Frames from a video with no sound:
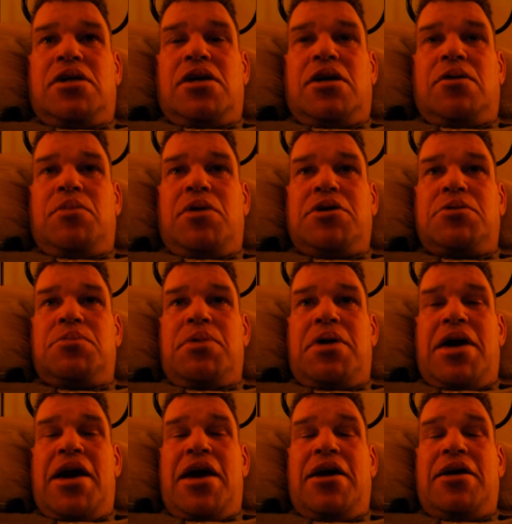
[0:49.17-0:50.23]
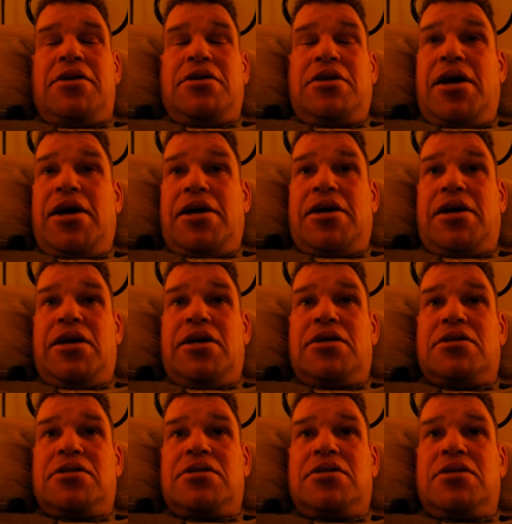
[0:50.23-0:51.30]
and muscle pain in that
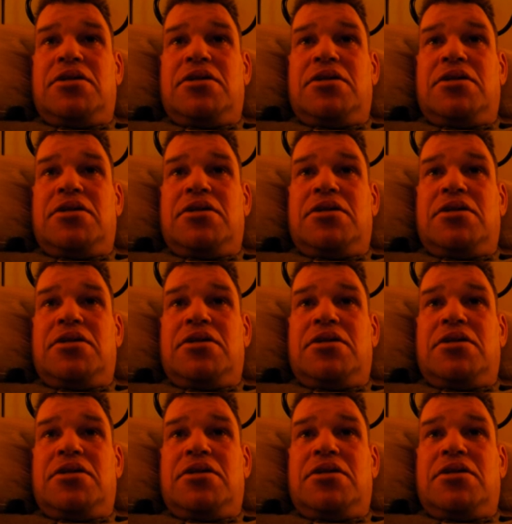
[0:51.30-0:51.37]
case.